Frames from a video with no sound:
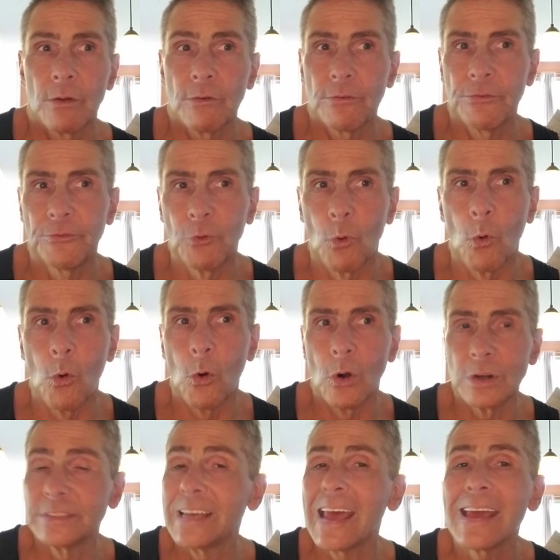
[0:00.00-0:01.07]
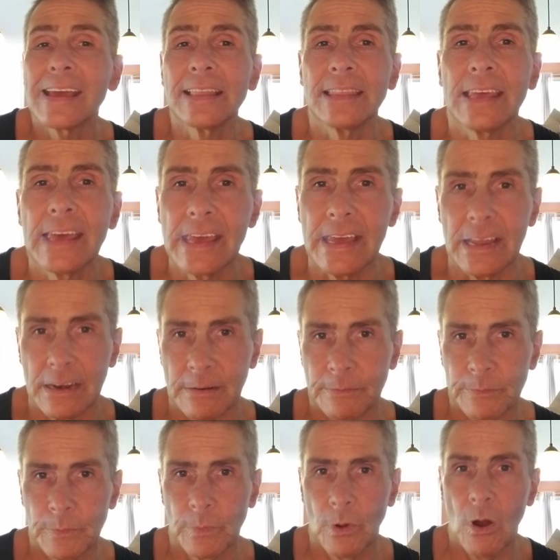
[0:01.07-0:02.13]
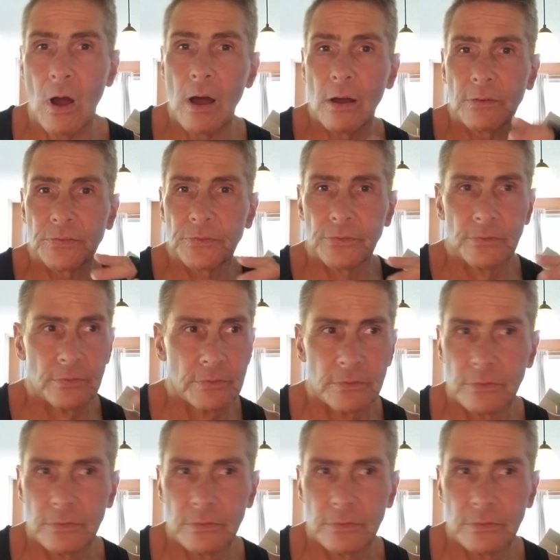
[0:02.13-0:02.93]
for taking the heat off